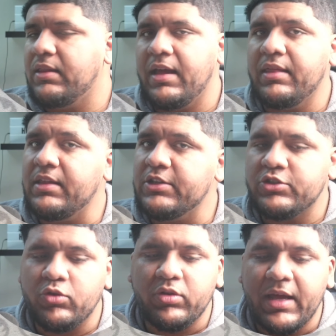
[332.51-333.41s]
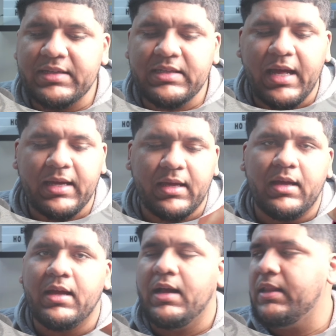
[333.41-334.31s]
like the Snorlax deck.
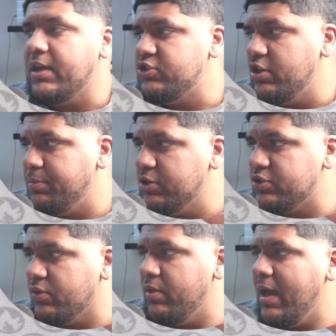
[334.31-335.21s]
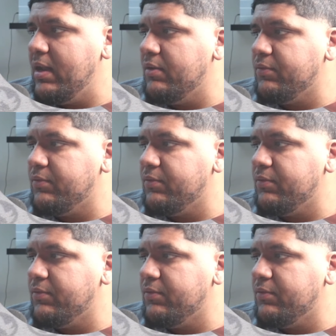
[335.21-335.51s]
Allows you to push through that. Of